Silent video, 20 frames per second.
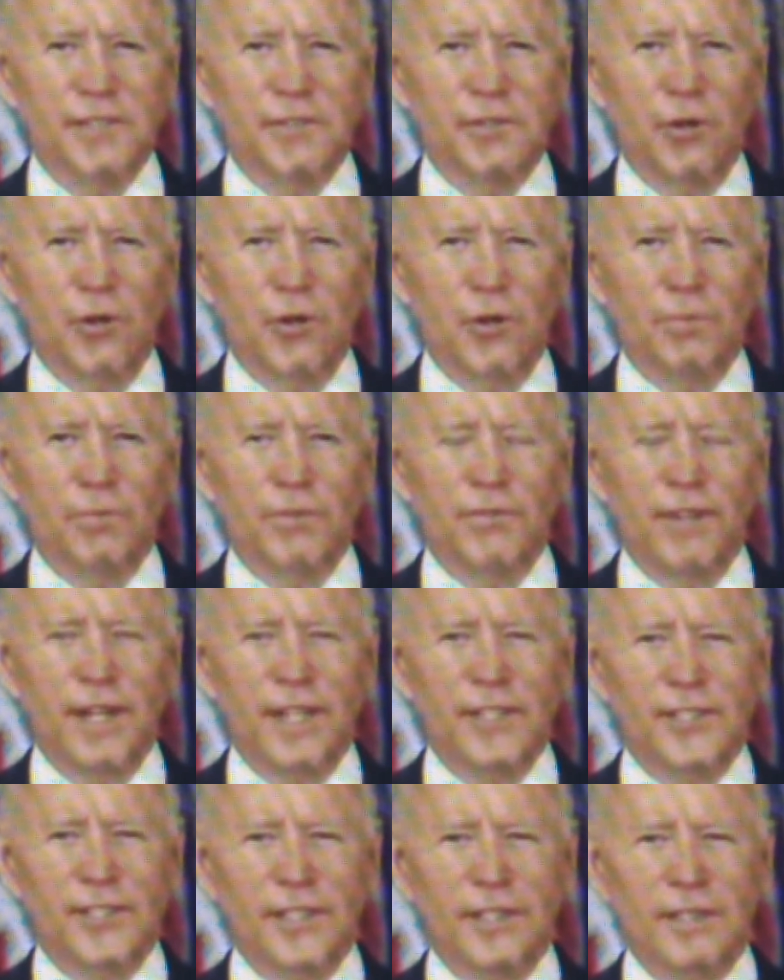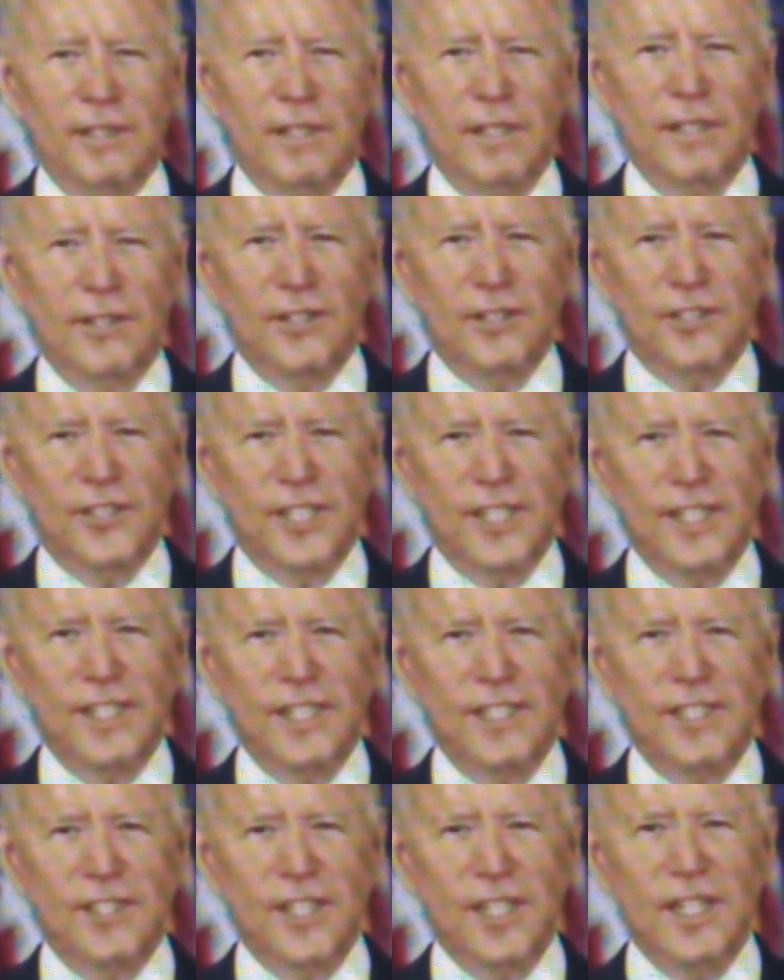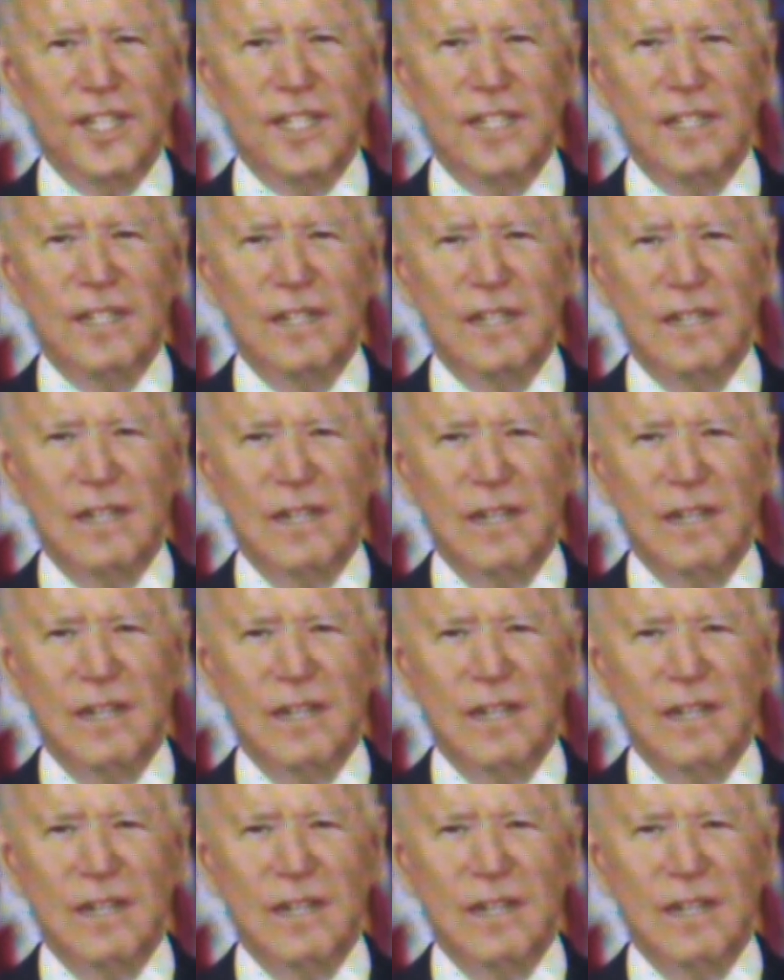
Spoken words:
Control and Prevention, the CDC,